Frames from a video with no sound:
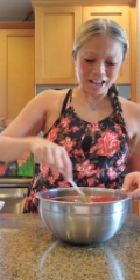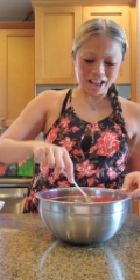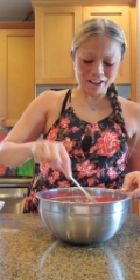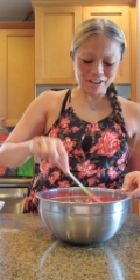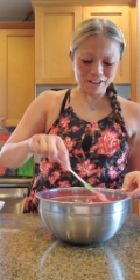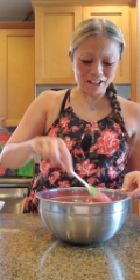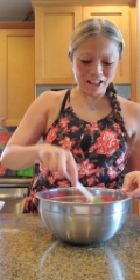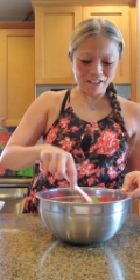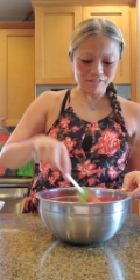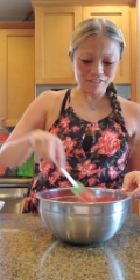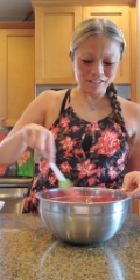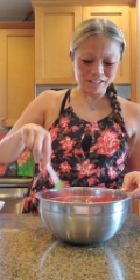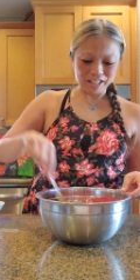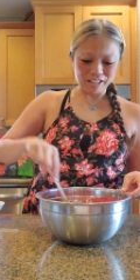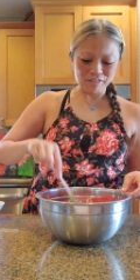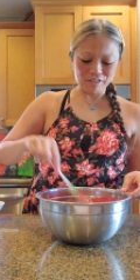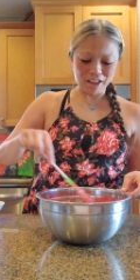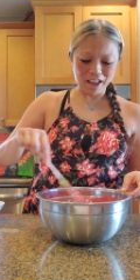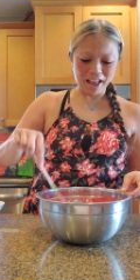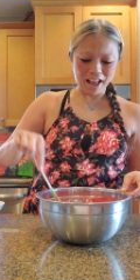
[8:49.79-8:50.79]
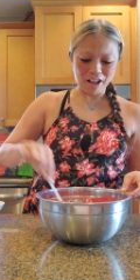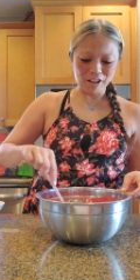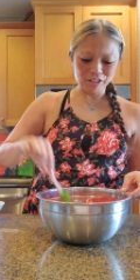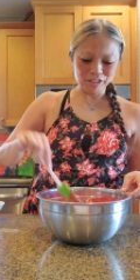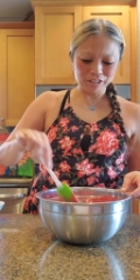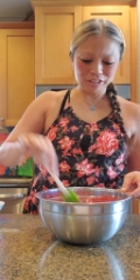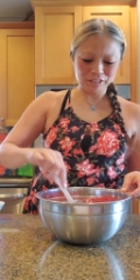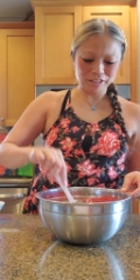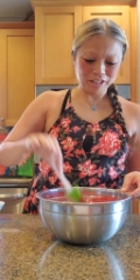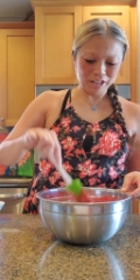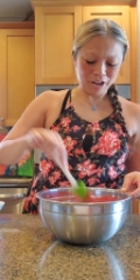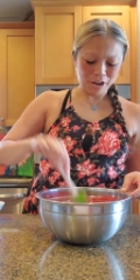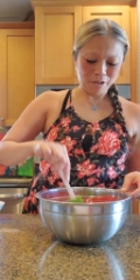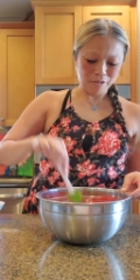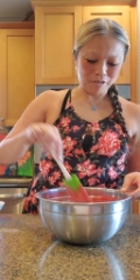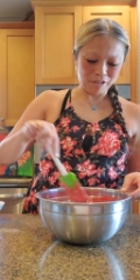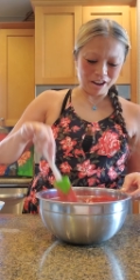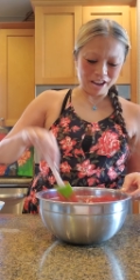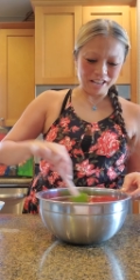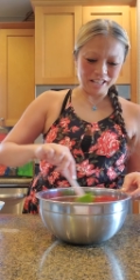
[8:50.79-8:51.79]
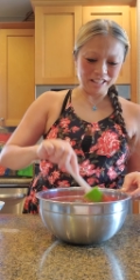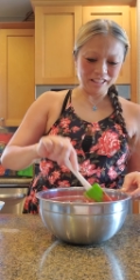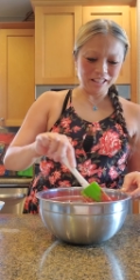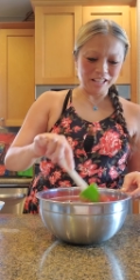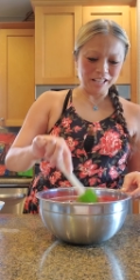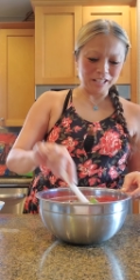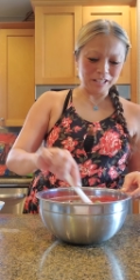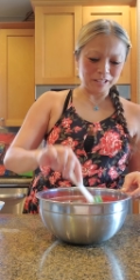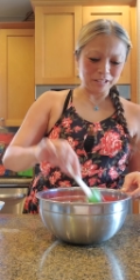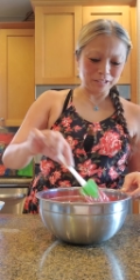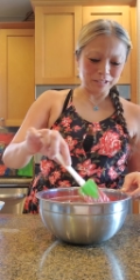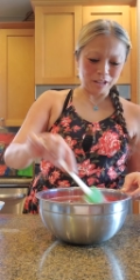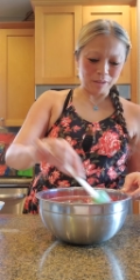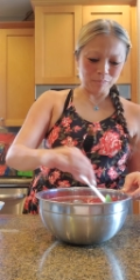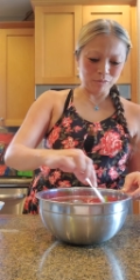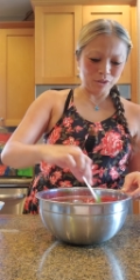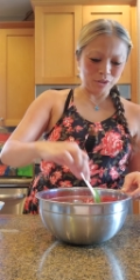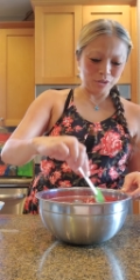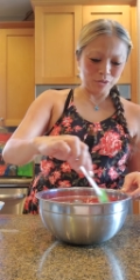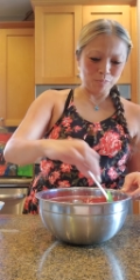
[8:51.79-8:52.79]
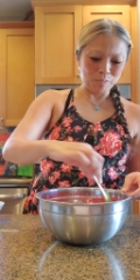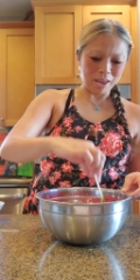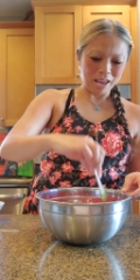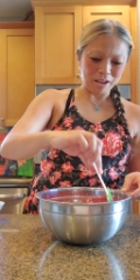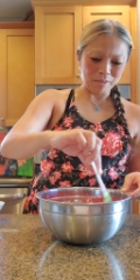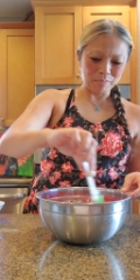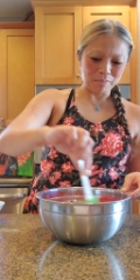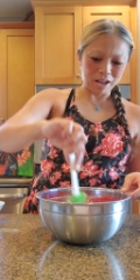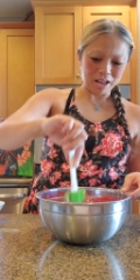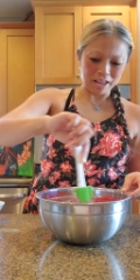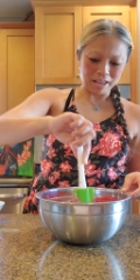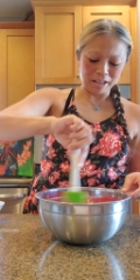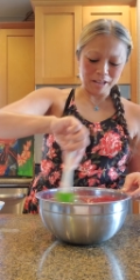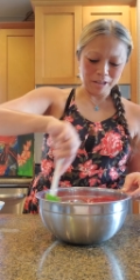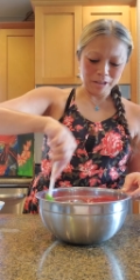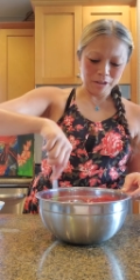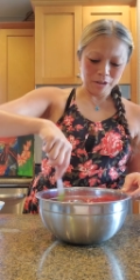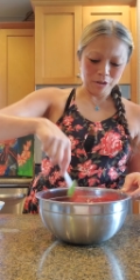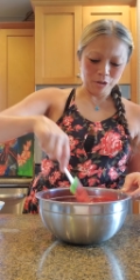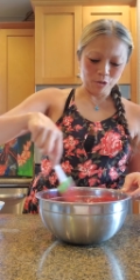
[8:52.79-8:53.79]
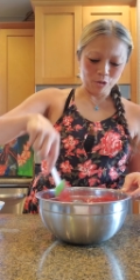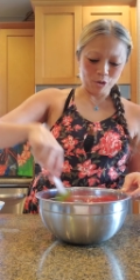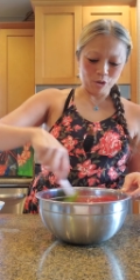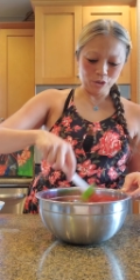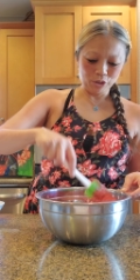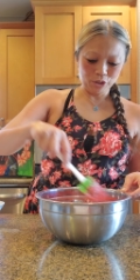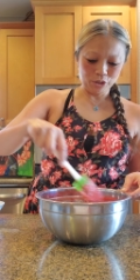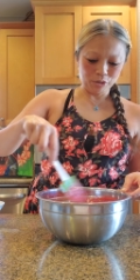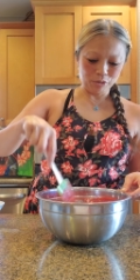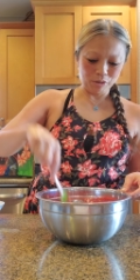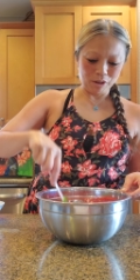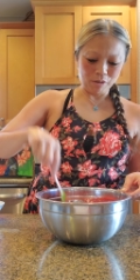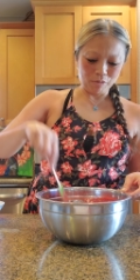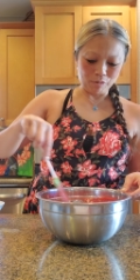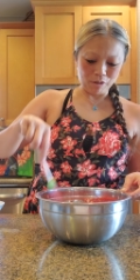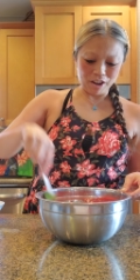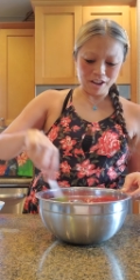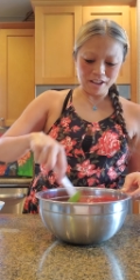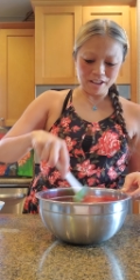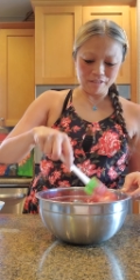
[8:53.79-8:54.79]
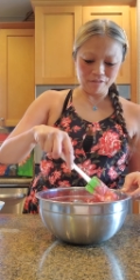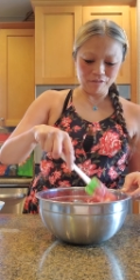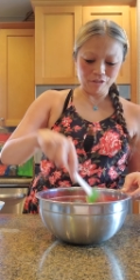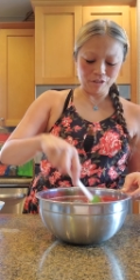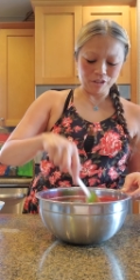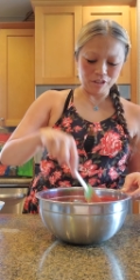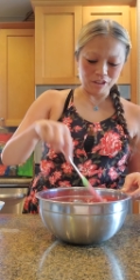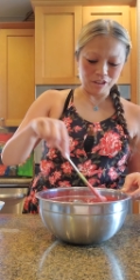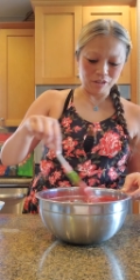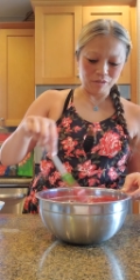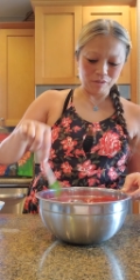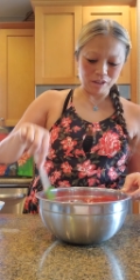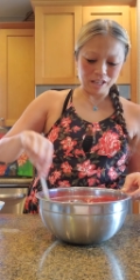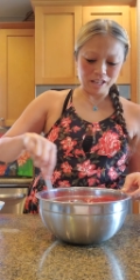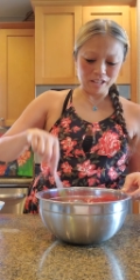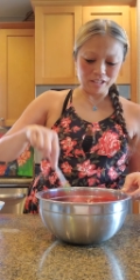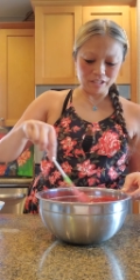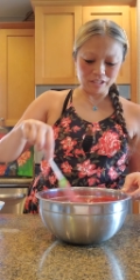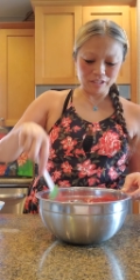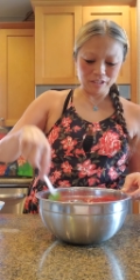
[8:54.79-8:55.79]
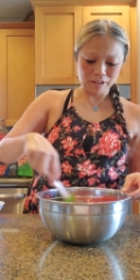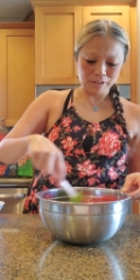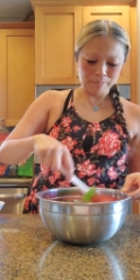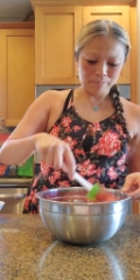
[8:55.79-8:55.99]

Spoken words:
I don't have to leave the house for anything except to make my grocery run for the ingredients